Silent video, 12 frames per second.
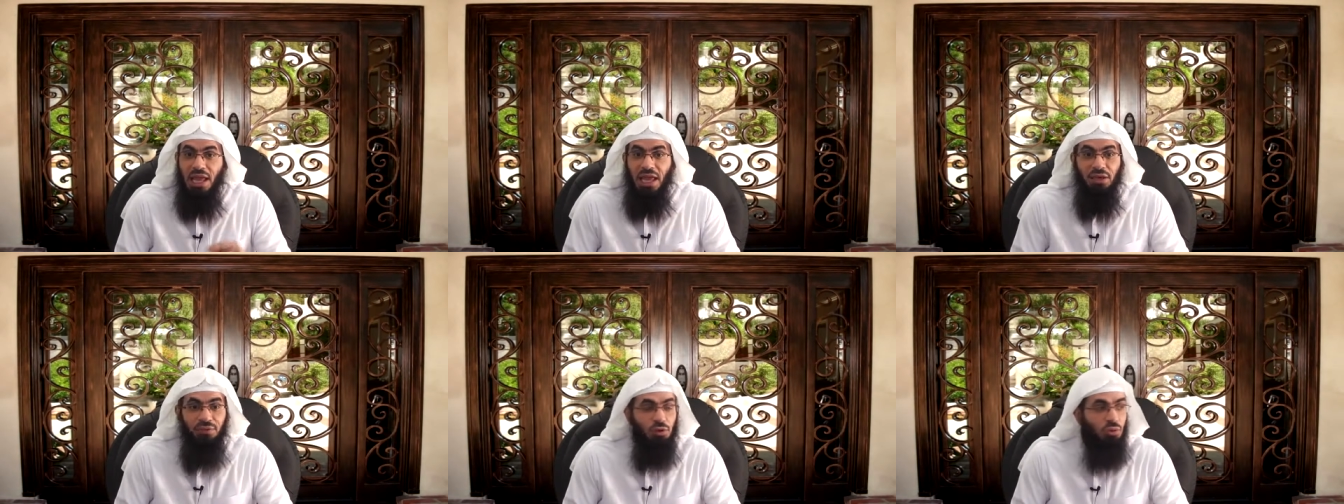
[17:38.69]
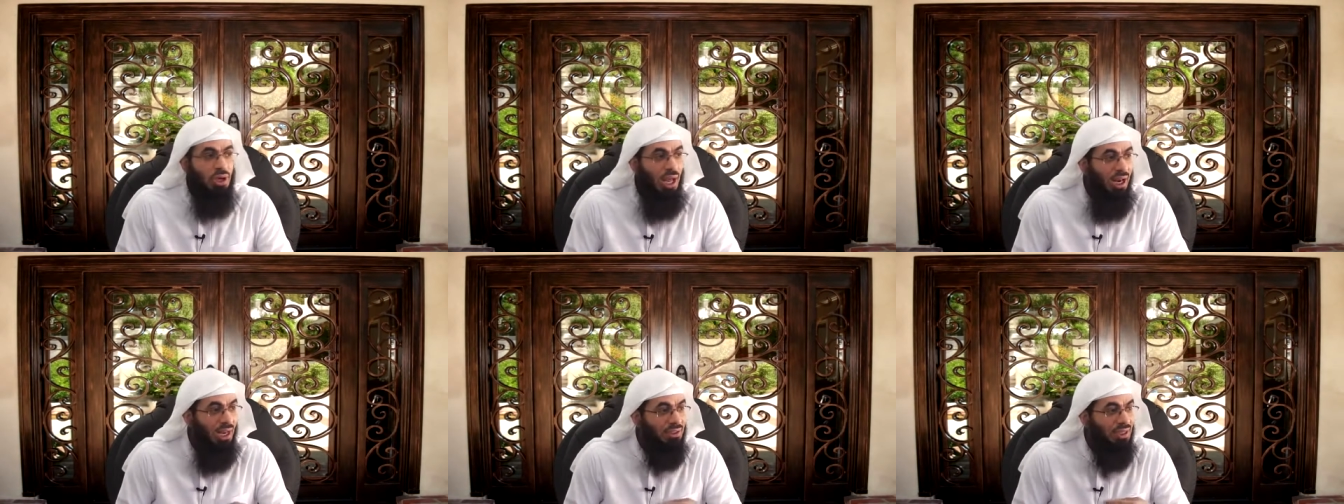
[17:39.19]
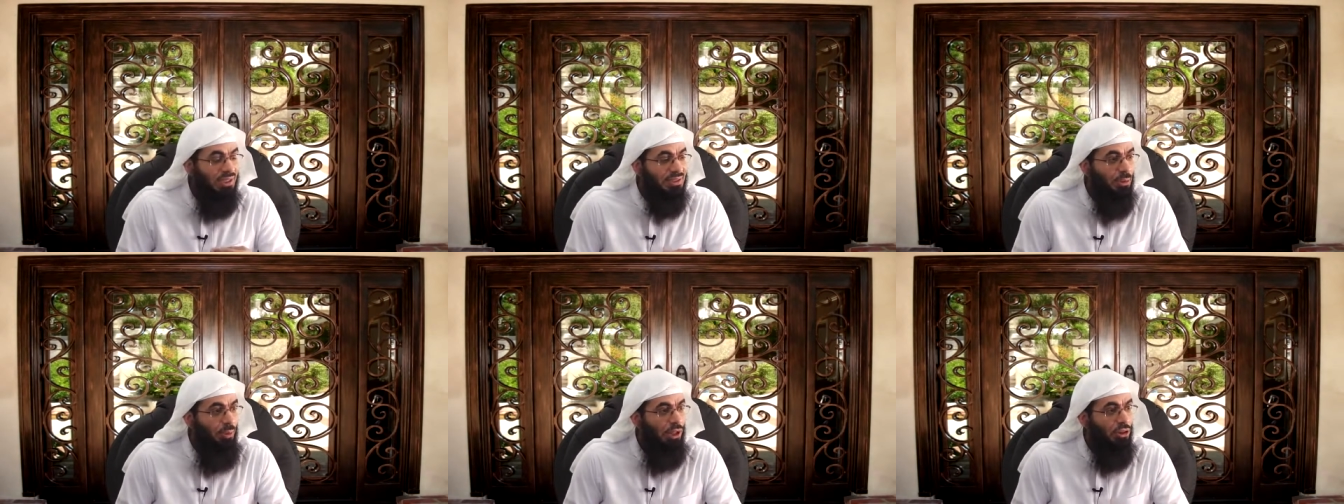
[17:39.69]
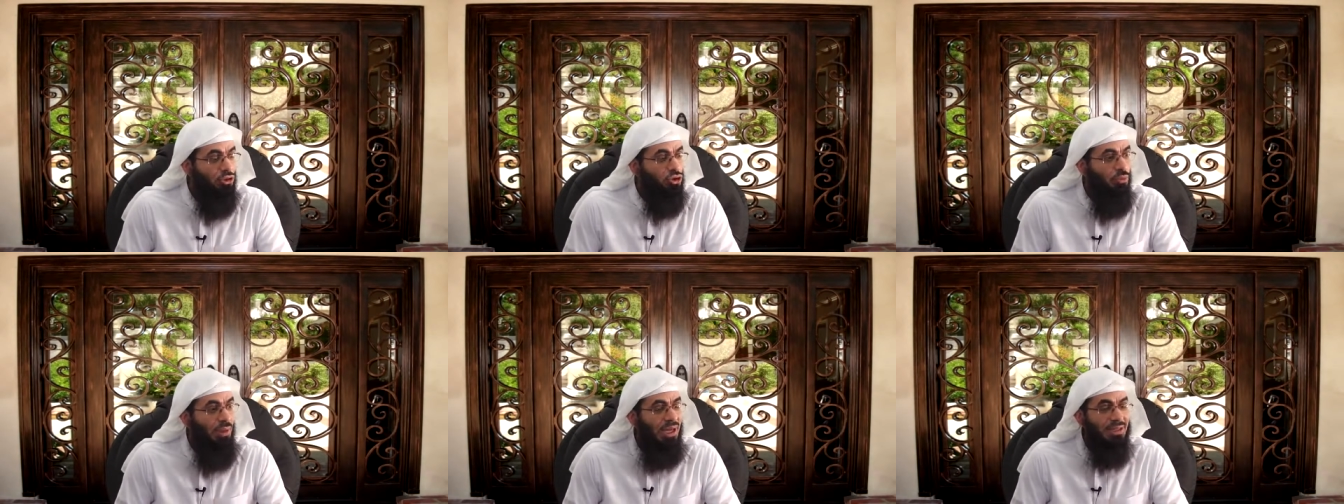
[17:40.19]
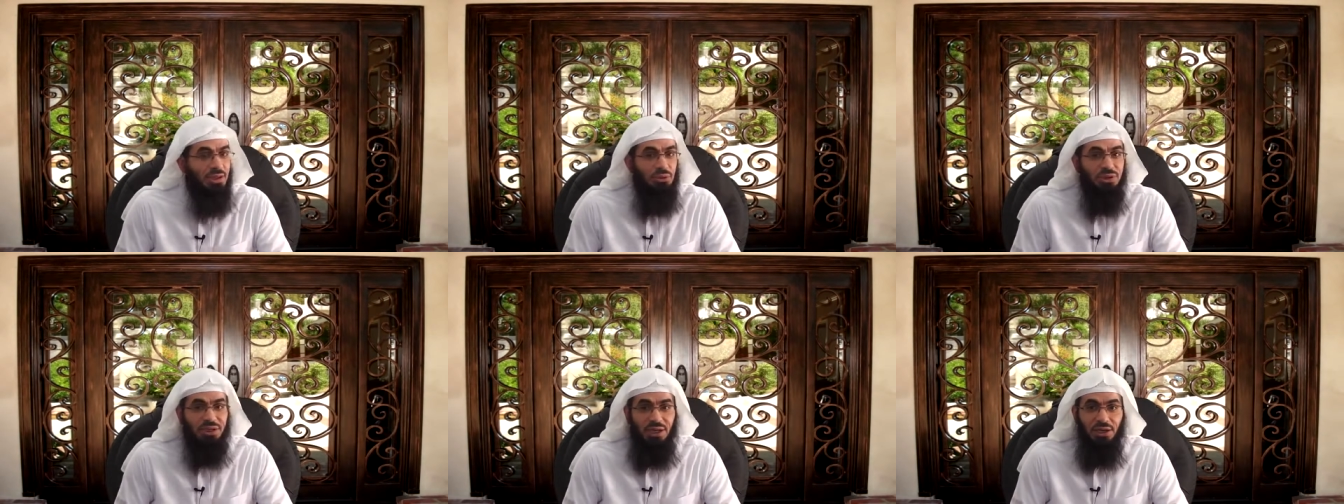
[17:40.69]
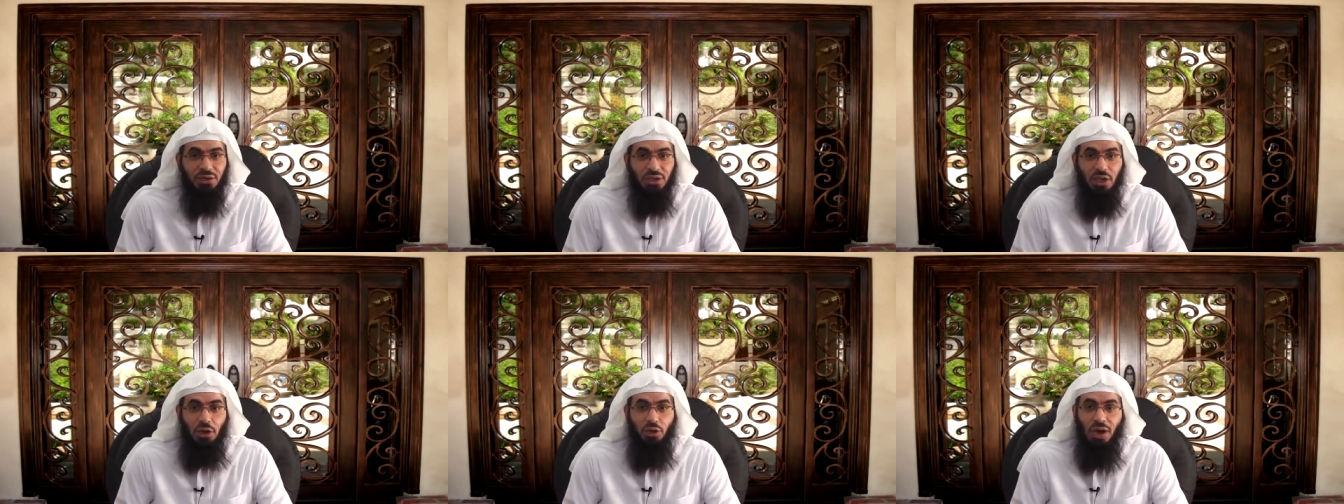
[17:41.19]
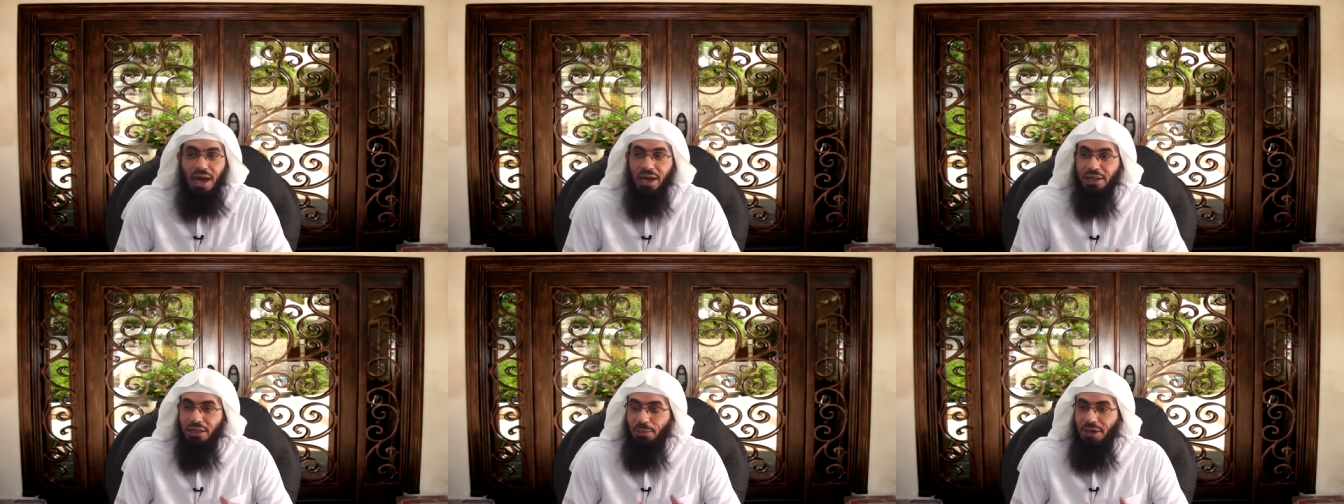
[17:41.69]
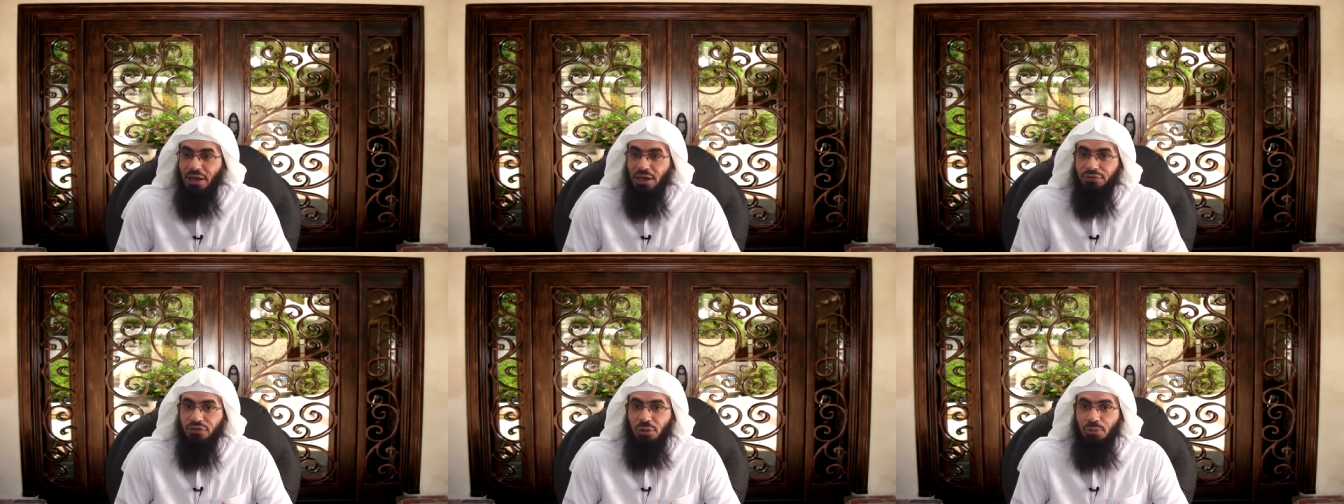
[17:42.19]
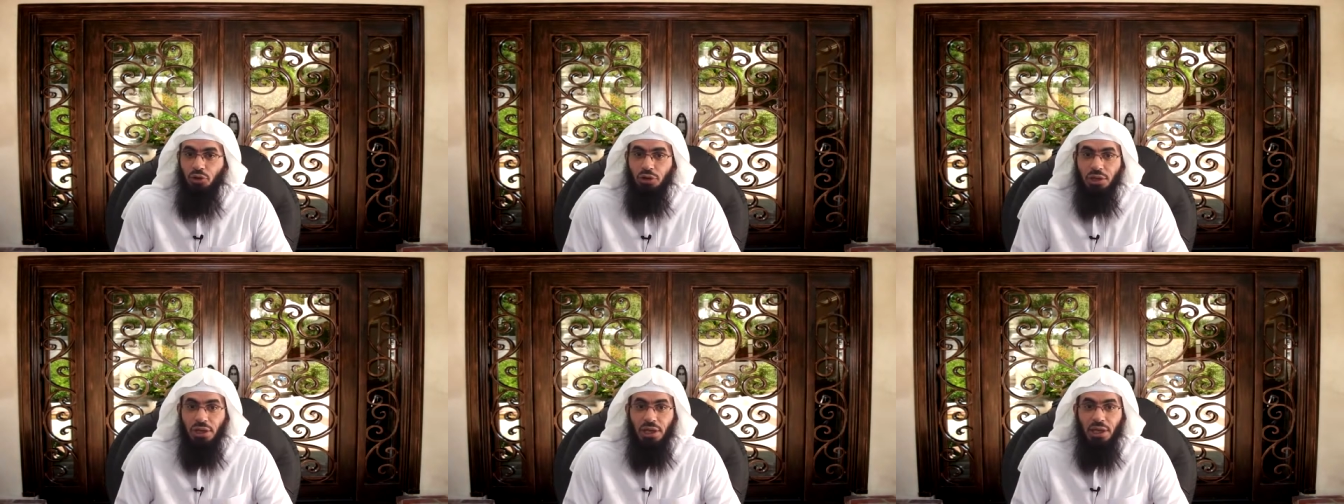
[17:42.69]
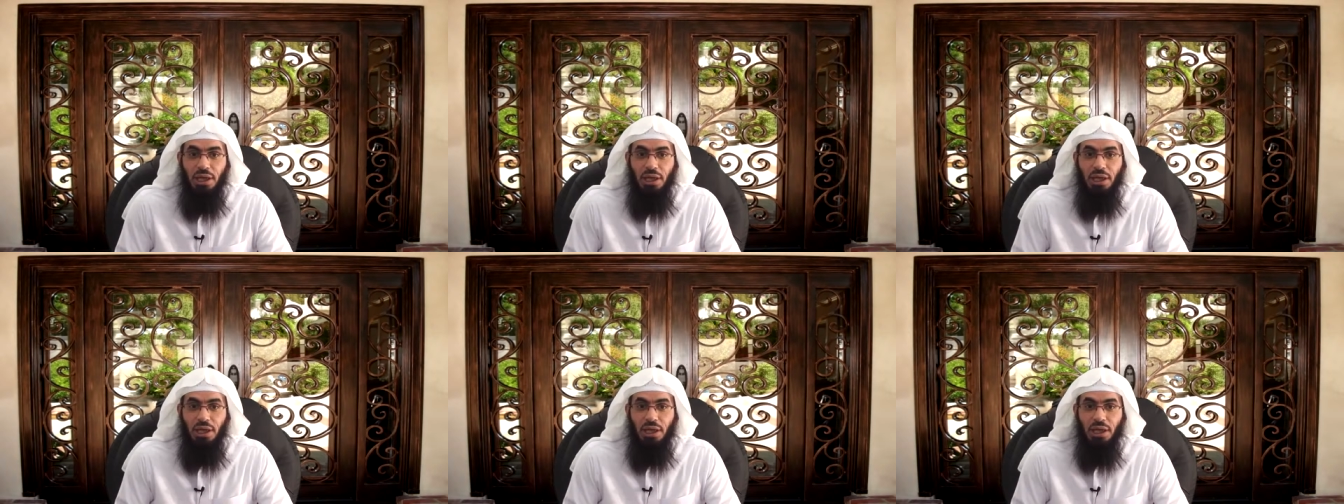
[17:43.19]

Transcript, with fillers: even when Allah talks about those who mocked the reciters of the Quran in the battle of Tabuk